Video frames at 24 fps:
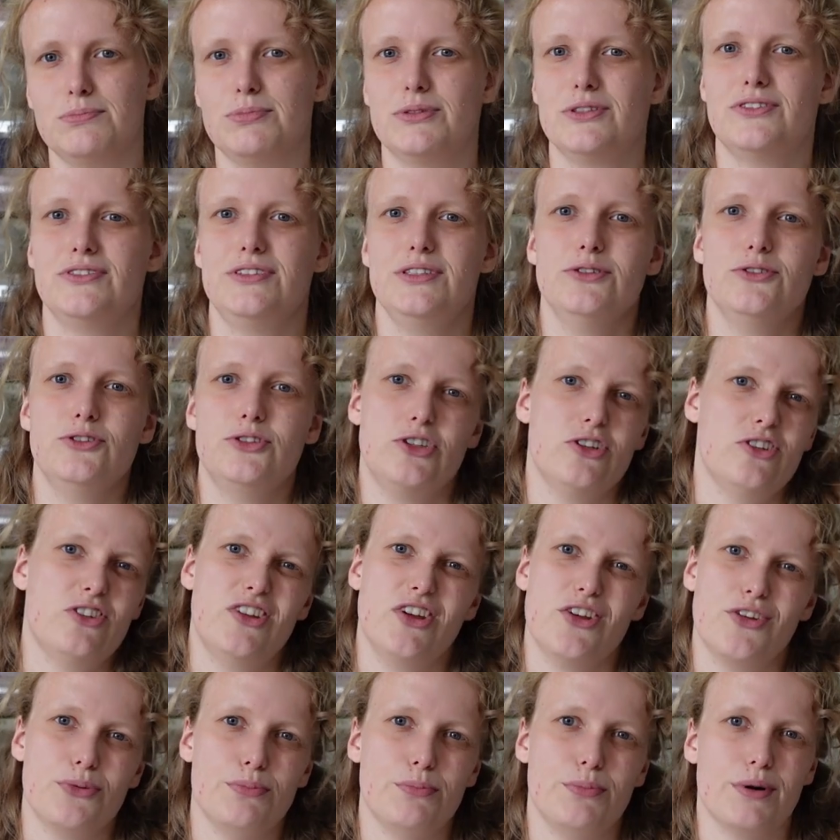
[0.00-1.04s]
but steel just
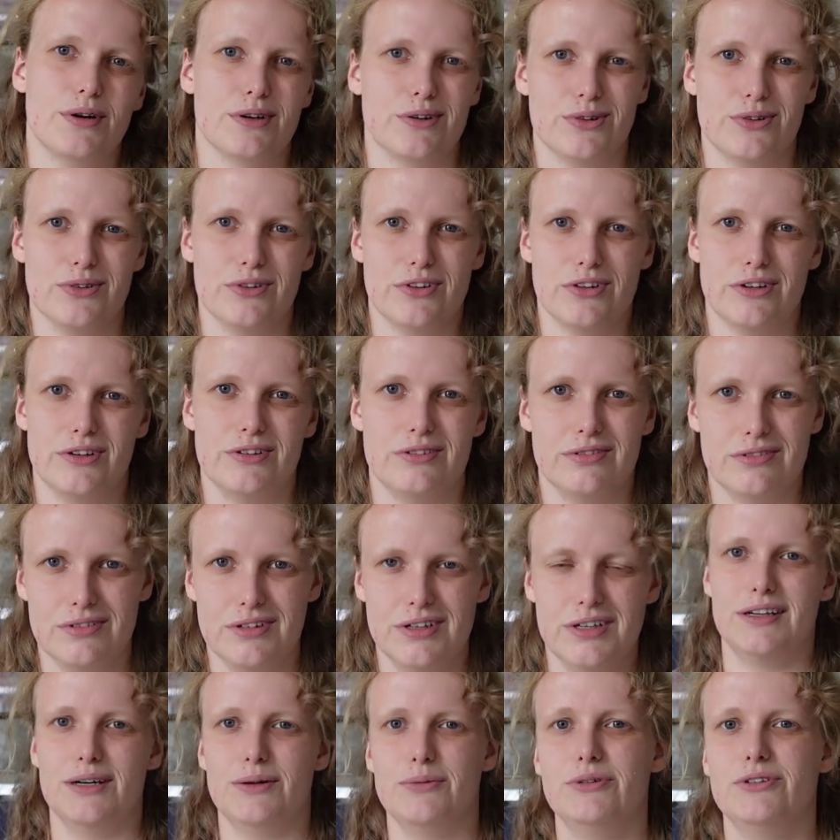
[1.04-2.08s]
doesn't buckle, so
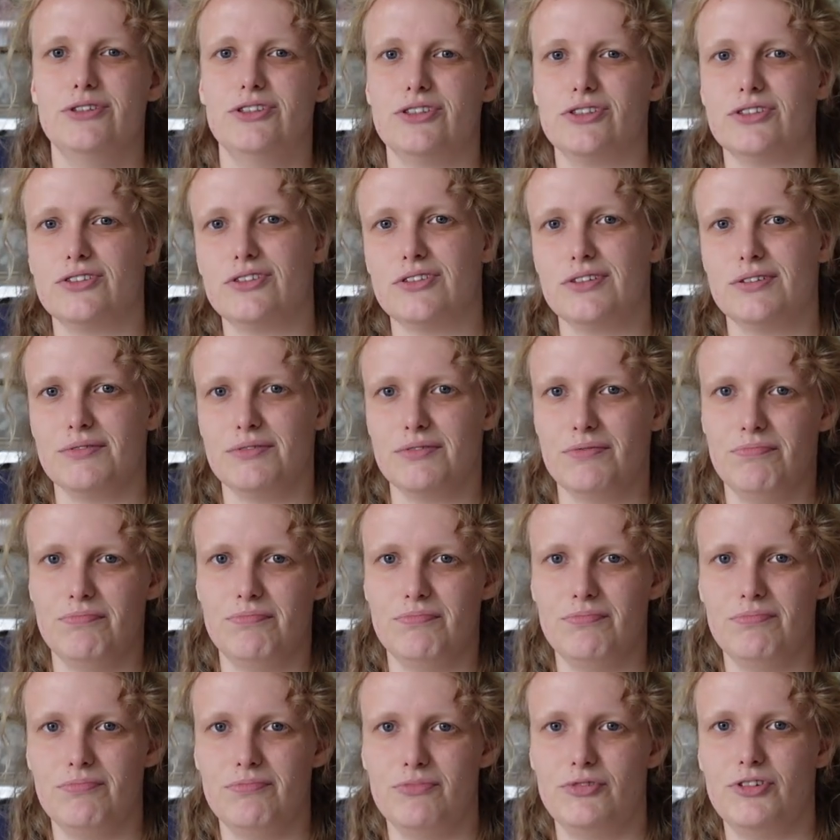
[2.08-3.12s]
I will just
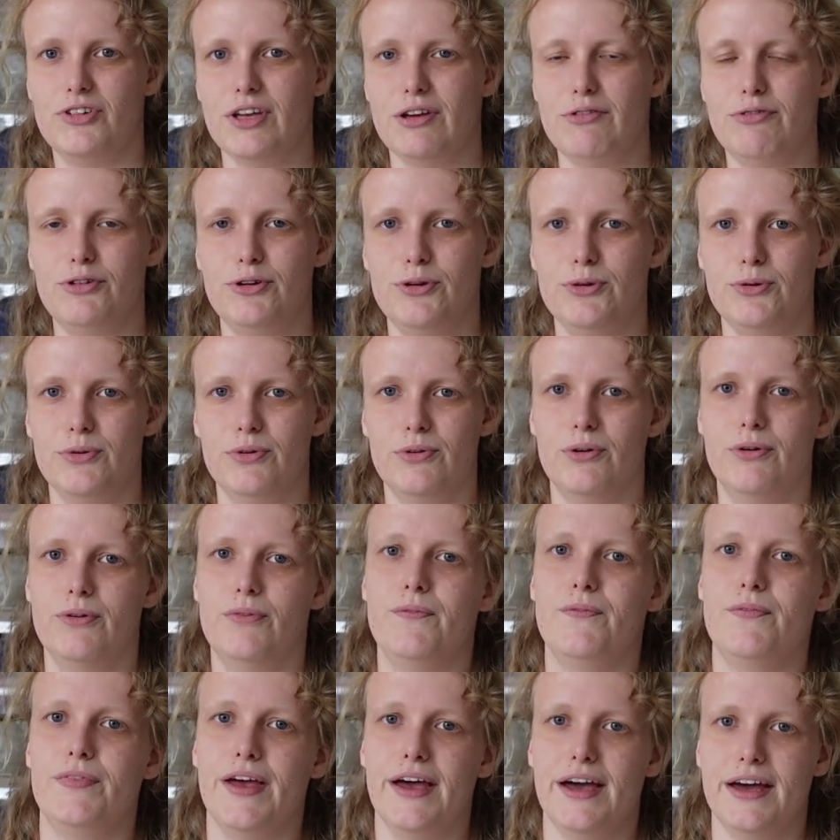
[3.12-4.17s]
save you
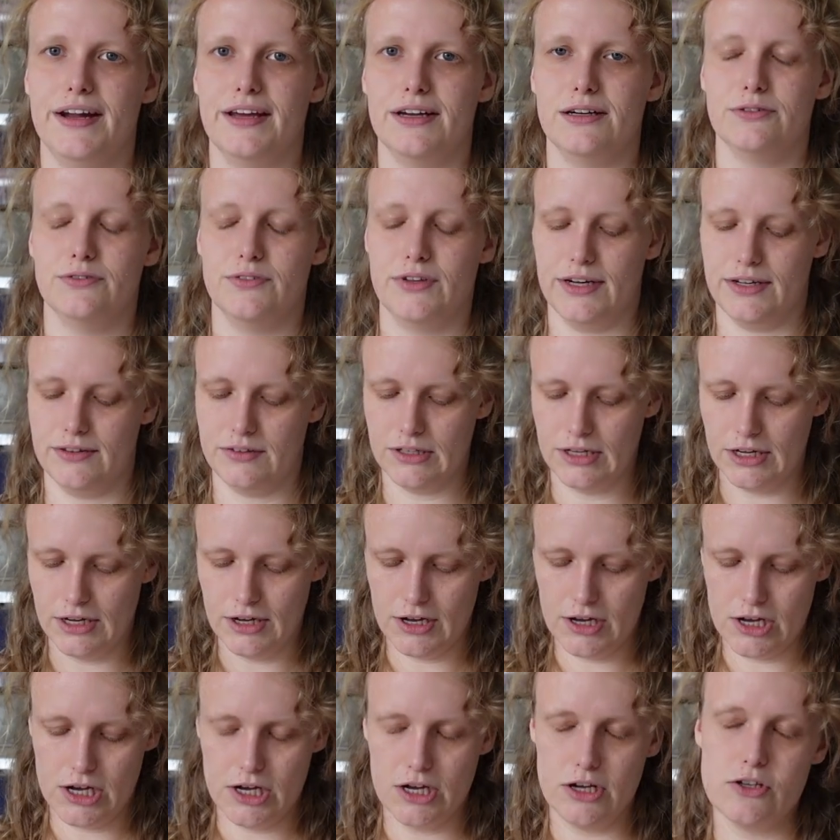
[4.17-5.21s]
the headache of that.
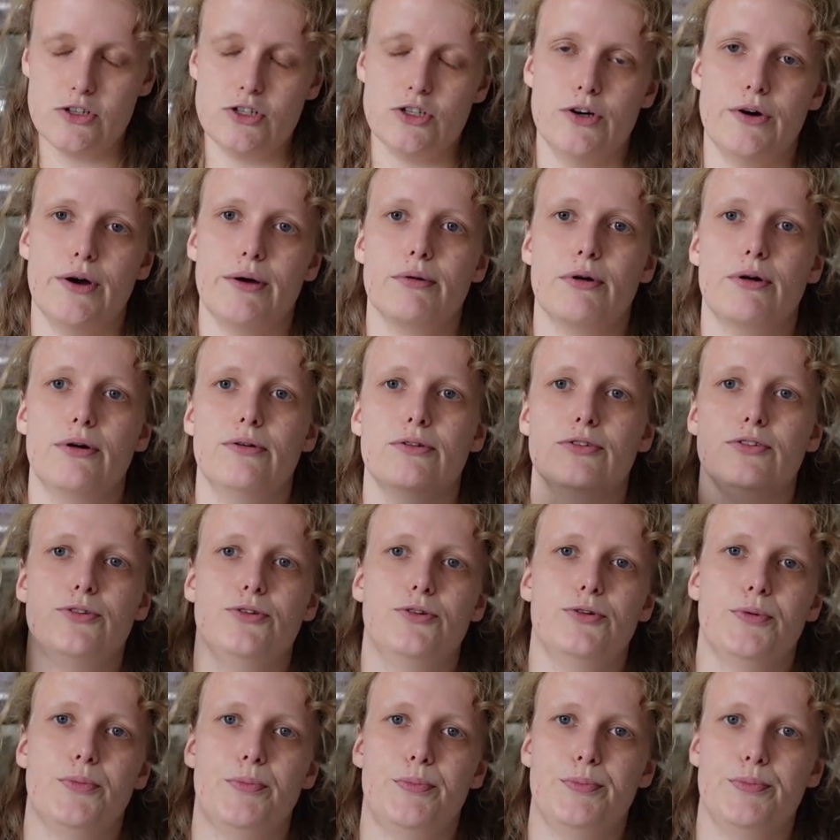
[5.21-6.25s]
So I'm going
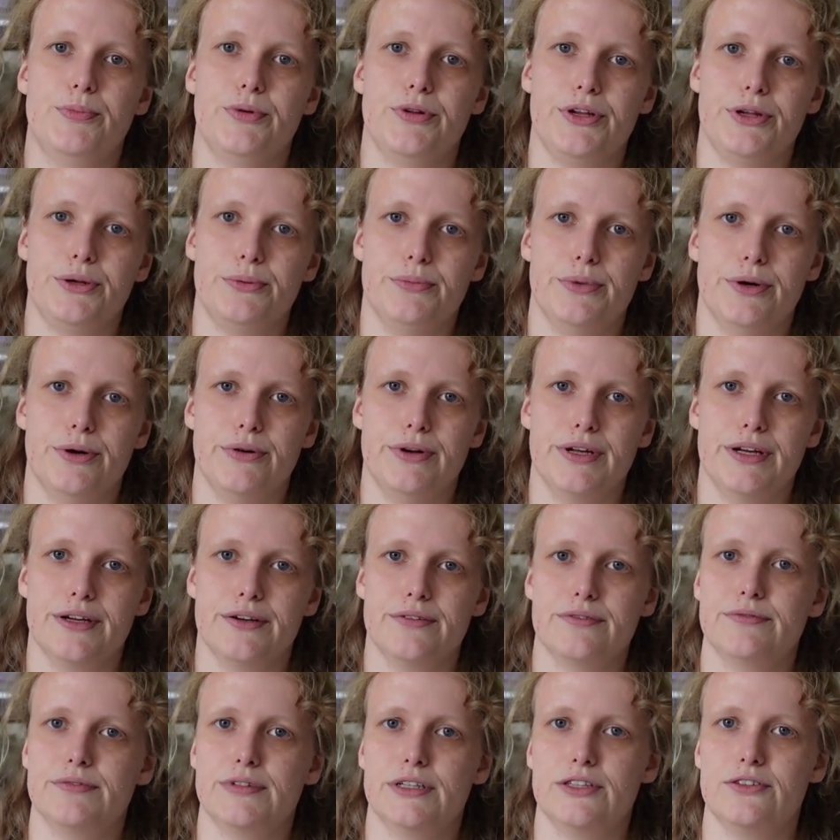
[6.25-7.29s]
to put in boning.
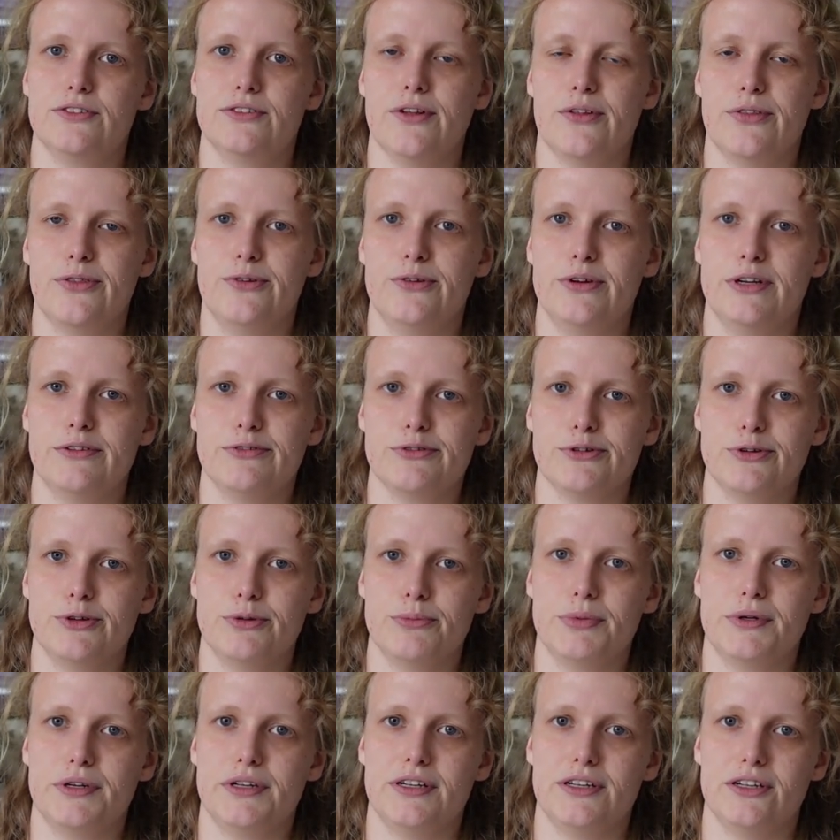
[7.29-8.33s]
It's not too difficult,
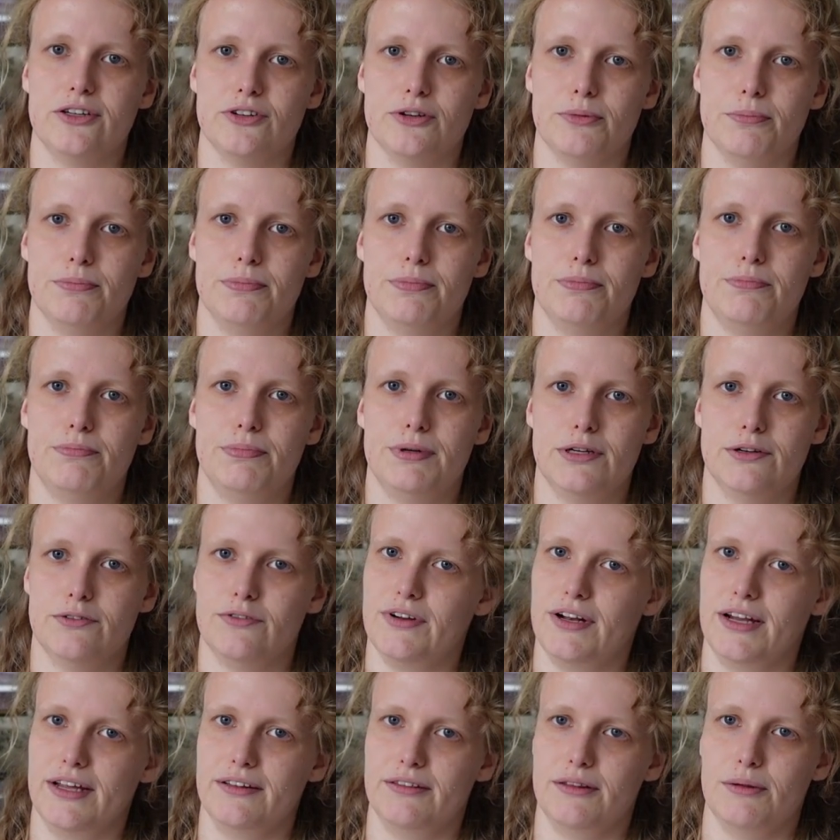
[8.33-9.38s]
but it is a bit of a
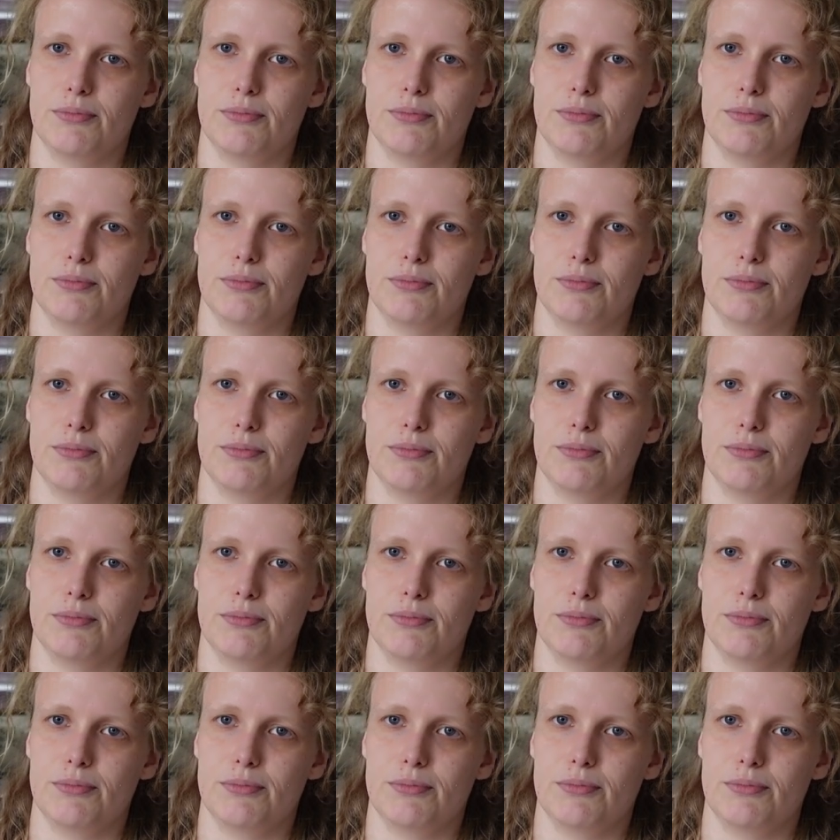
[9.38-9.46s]
lengthy